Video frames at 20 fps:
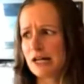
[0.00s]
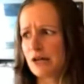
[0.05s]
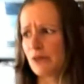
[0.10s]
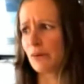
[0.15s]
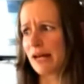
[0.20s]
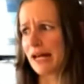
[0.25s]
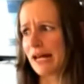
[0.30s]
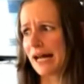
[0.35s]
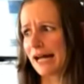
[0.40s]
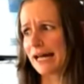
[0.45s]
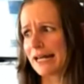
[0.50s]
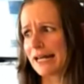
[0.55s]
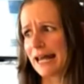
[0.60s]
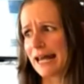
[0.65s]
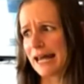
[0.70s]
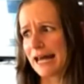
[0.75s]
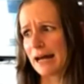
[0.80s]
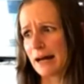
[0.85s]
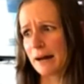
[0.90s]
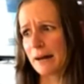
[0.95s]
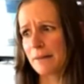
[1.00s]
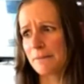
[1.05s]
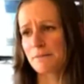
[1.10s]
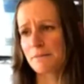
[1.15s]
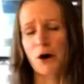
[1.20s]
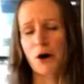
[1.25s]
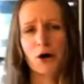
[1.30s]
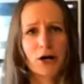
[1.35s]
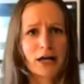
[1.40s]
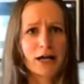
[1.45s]
We had a
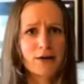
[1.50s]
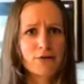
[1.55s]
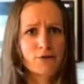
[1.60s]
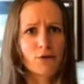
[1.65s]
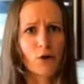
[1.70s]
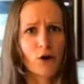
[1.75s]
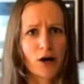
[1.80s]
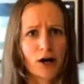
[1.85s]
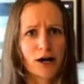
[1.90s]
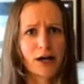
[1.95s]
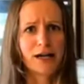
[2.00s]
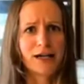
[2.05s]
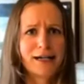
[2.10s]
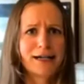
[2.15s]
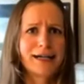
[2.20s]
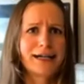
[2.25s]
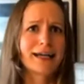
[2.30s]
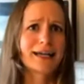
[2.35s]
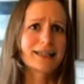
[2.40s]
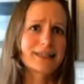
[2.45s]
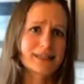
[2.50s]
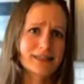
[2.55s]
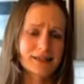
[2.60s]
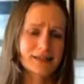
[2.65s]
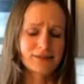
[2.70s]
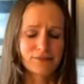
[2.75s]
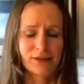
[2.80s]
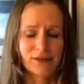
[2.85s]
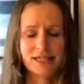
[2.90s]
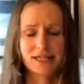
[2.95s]
party for, I guess
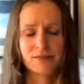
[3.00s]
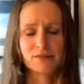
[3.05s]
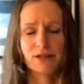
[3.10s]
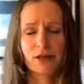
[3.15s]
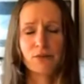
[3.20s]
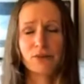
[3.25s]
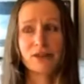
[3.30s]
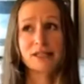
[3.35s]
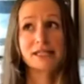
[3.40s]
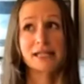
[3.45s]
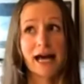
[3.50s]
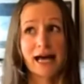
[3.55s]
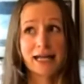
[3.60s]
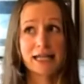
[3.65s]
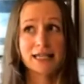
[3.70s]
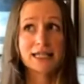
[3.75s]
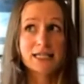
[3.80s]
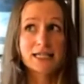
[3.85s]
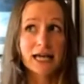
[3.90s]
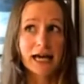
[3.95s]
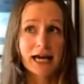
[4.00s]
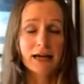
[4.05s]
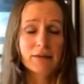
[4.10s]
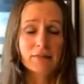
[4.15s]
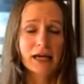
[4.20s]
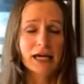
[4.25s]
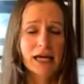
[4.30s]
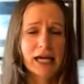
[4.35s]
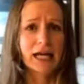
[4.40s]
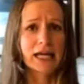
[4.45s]
my stepson was 9 at the time,
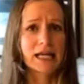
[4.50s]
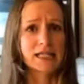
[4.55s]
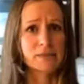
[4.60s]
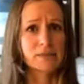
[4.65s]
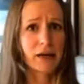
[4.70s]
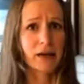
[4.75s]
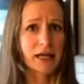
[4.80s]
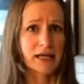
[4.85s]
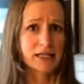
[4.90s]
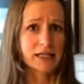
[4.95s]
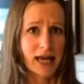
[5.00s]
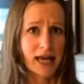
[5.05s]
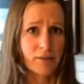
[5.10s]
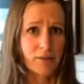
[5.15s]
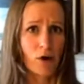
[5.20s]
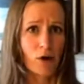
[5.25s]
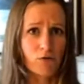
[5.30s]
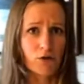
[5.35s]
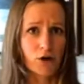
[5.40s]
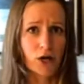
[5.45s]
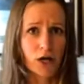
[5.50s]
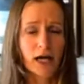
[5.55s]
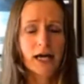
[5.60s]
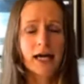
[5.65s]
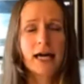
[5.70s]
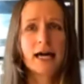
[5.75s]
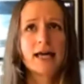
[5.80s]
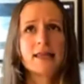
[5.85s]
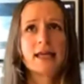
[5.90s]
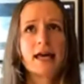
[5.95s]
and his buddies came over
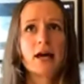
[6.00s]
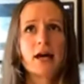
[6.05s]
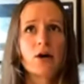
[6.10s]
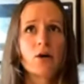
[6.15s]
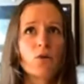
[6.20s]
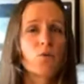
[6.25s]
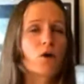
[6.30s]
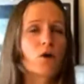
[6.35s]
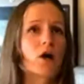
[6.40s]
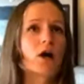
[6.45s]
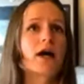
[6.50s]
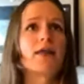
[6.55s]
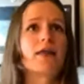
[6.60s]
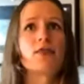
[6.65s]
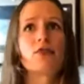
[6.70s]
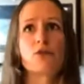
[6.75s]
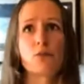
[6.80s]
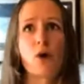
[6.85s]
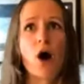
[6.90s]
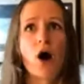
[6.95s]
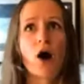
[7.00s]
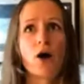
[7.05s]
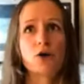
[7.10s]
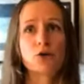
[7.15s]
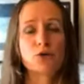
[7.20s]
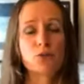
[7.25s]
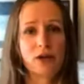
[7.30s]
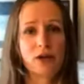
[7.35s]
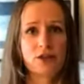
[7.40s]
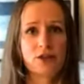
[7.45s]
and they were
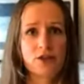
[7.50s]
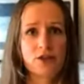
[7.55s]
enthralled with